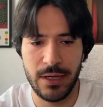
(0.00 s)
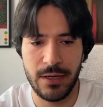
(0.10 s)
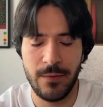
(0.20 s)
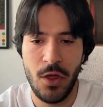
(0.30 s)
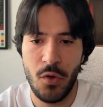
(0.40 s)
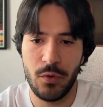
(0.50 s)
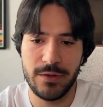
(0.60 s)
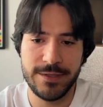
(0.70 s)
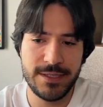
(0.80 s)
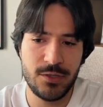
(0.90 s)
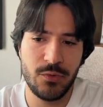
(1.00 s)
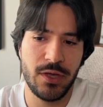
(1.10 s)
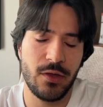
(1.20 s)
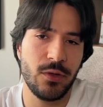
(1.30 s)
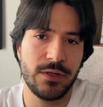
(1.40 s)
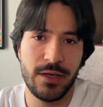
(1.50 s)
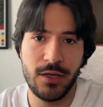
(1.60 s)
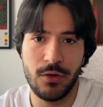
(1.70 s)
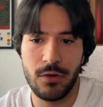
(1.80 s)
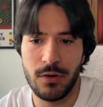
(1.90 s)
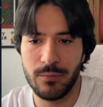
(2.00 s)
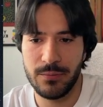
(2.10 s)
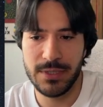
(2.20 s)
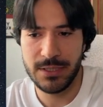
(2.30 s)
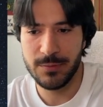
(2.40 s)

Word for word: outline. What this is doing, it will take your